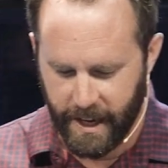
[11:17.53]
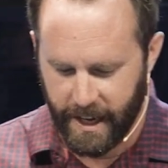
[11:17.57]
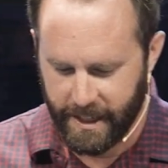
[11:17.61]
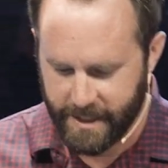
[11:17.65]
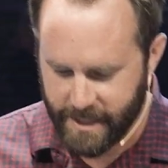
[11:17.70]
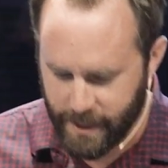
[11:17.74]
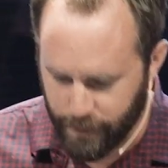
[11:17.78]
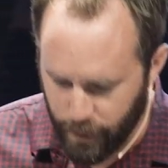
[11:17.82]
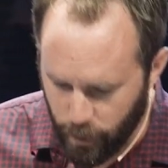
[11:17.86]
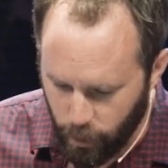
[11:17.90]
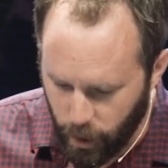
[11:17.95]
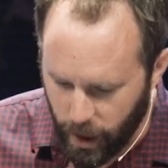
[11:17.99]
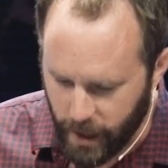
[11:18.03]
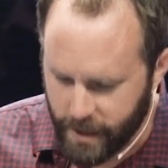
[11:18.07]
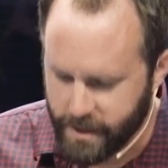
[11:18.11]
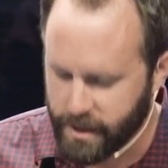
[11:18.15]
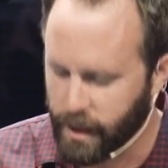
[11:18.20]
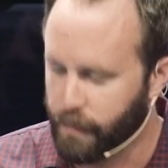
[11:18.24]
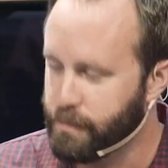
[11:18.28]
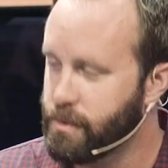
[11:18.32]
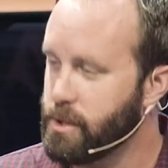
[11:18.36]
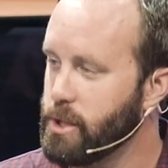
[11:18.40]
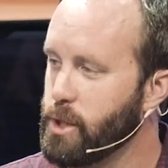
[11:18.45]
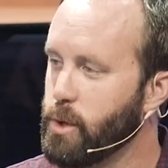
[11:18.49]
and someone walks
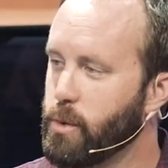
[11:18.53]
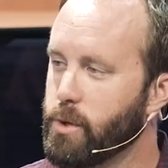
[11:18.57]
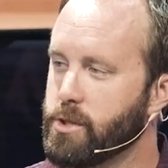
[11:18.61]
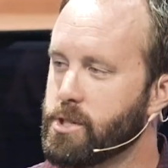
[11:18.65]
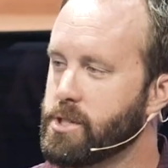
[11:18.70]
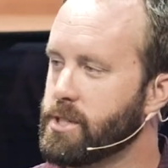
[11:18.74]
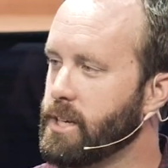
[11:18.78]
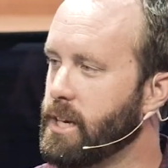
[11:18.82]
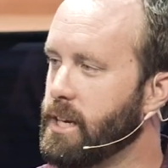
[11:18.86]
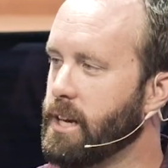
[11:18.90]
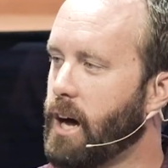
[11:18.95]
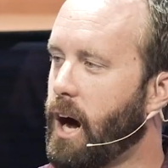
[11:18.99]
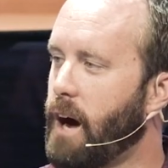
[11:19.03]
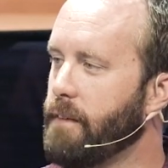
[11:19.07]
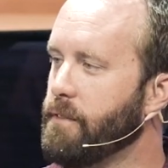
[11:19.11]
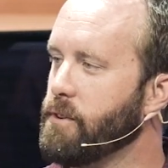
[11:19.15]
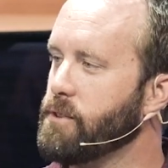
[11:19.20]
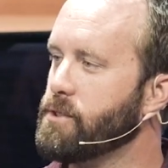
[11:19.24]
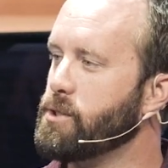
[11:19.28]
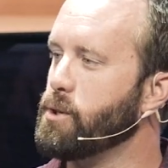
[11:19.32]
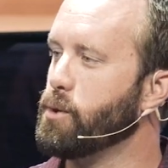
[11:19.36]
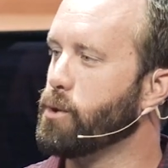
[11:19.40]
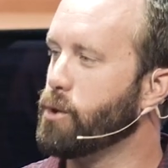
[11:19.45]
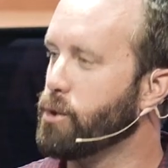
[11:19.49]
up to you and just and
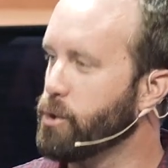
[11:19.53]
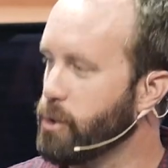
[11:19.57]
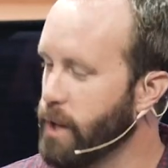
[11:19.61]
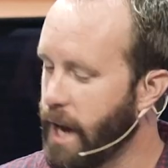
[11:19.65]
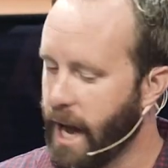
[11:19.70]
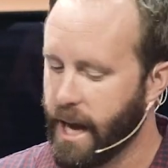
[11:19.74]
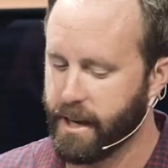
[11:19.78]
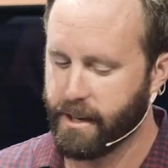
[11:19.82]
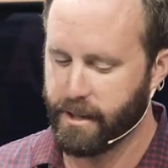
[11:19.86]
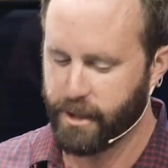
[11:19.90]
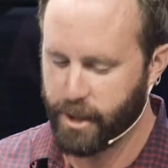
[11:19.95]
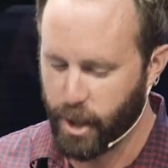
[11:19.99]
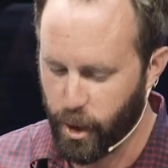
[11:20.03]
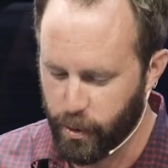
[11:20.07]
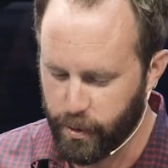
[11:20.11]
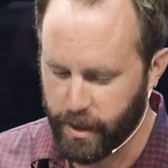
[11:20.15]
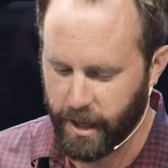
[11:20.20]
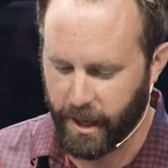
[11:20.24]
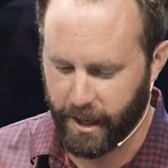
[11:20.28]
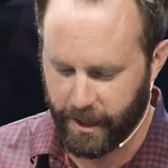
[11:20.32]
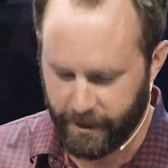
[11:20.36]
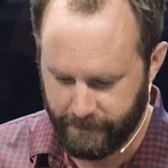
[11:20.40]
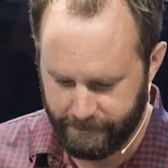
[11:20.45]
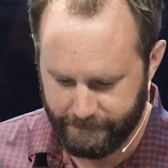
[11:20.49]
offers you crack
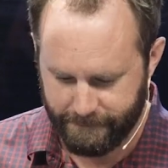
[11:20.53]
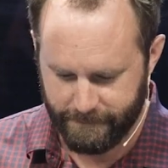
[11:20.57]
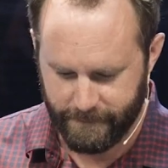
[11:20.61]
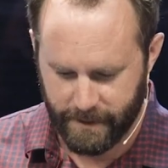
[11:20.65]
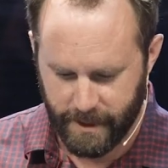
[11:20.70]
cocaine.